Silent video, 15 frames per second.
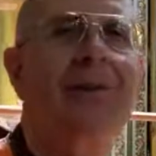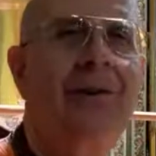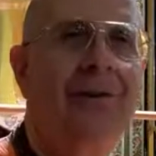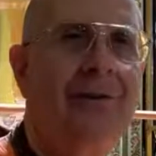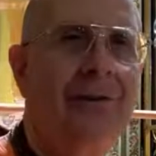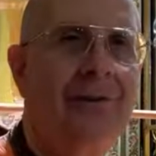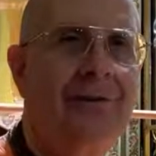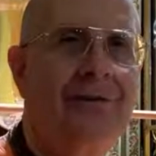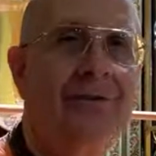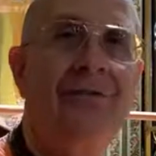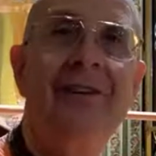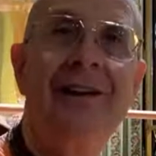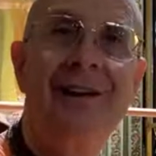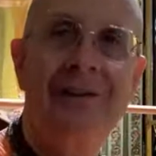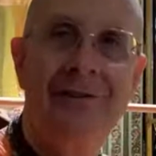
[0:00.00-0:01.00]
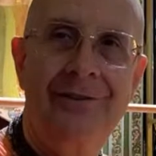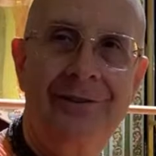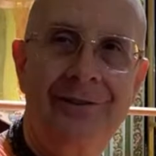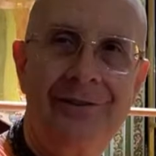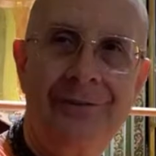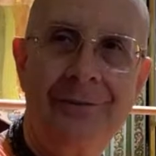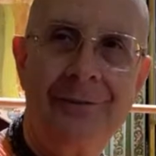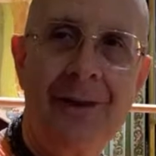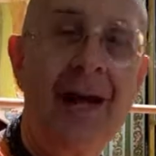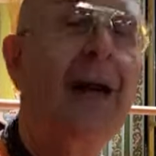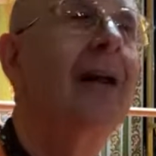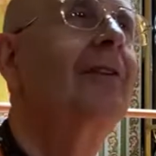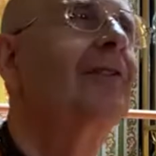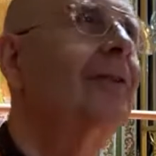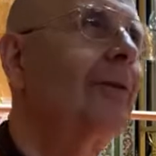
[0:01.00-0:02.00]
all their sins.
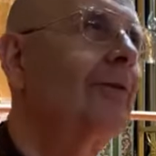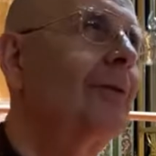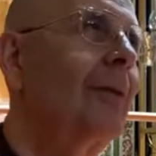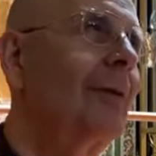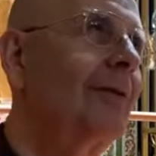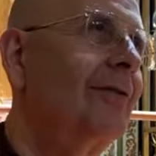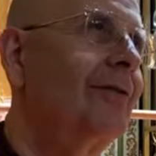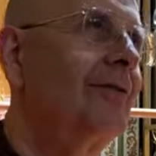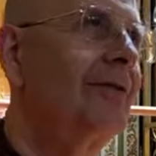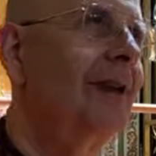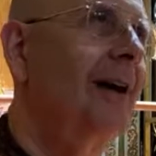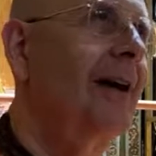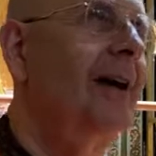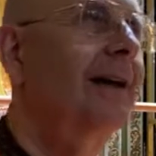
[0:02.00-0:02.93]
So, of course,